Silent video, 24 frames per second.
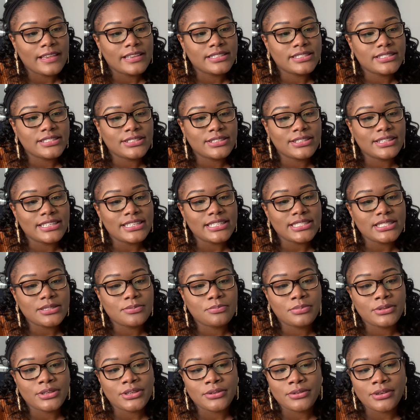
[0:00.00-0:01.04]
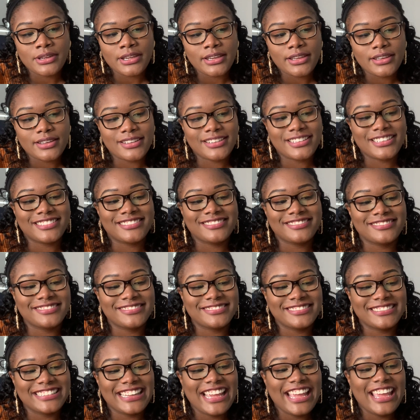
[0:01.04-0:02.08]
So this beauty
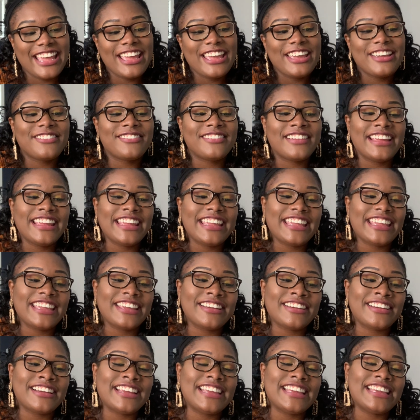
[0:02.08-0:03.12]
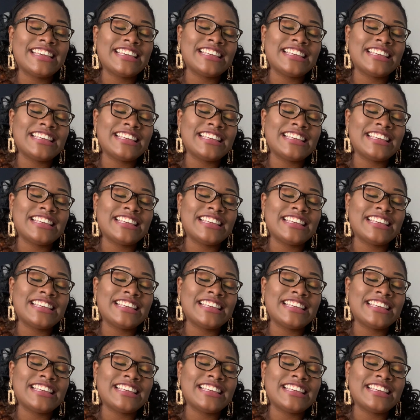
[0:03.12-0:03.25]
right here